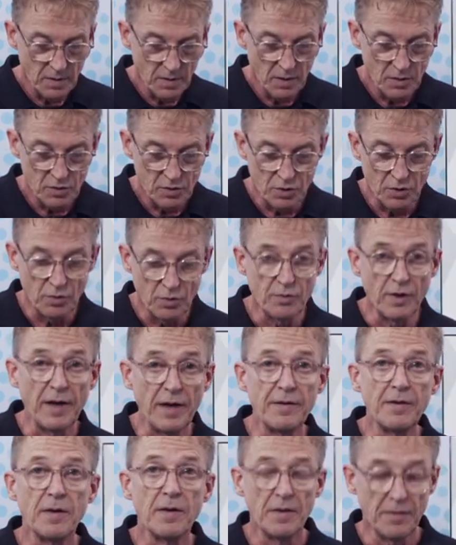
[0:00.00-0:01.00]
to run
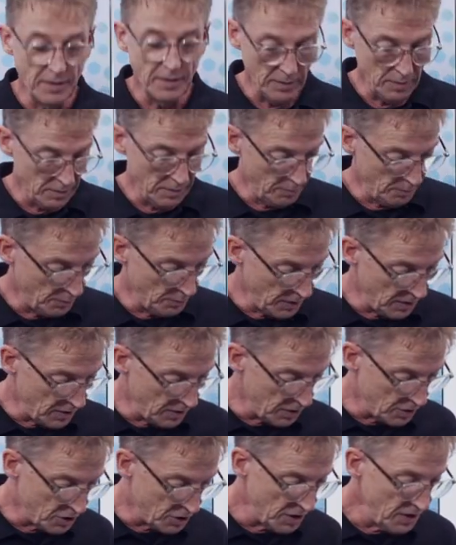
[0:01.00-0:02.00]
the
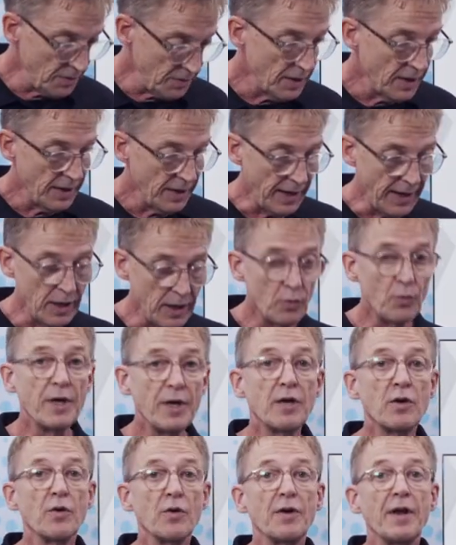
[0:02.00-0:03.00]
BDG, and we
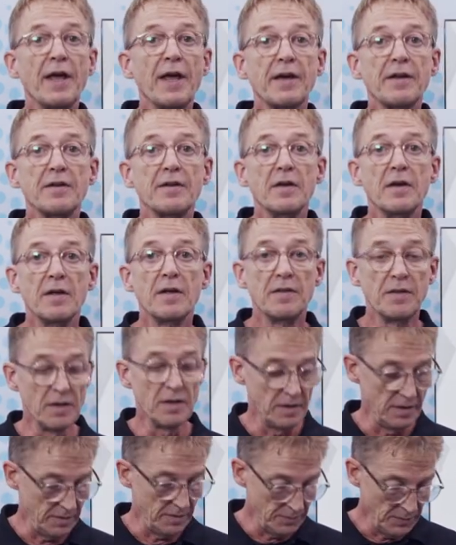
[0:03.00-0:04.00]
connect
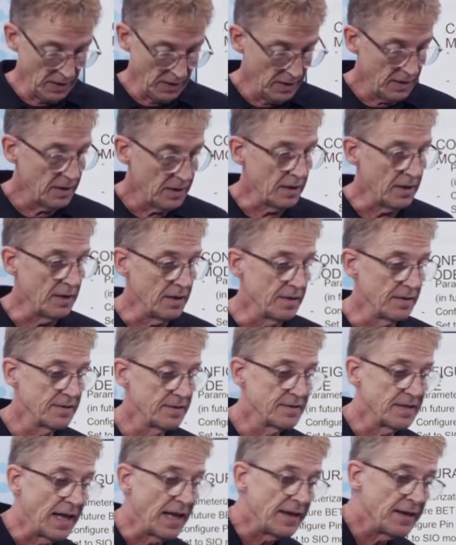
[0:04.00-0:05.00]
the
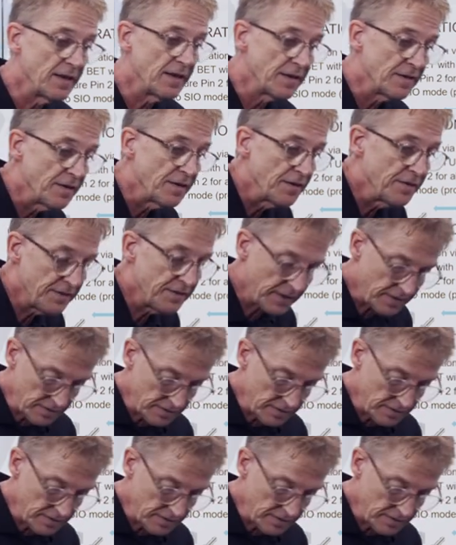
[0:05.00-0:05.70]
standard signal